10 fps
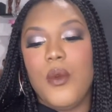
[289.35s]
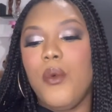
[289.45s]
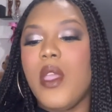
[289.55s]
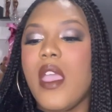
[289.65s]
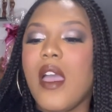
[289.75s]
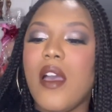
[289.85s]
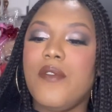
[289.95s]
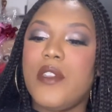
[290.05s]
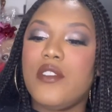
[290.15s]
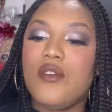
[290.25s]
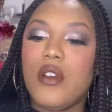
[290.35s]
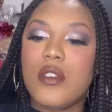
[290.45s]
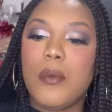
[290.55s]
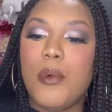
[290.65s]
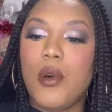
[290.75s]
we have this
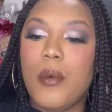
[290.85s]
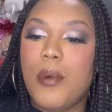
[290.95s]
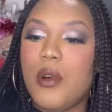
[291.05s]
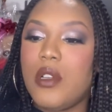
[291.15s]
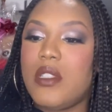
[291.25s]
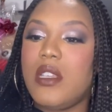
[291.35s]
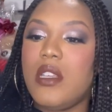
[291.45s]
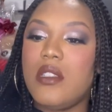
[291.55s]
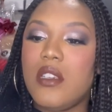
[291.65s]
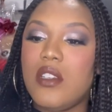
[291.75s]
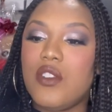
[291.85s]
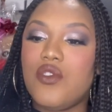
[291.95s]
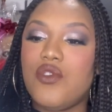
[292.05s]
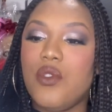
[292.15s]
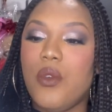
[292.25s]
Dr. Pawpaw Tinted
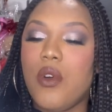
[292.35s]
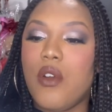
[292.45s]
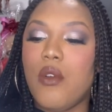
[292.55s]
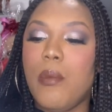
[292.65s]
True Coral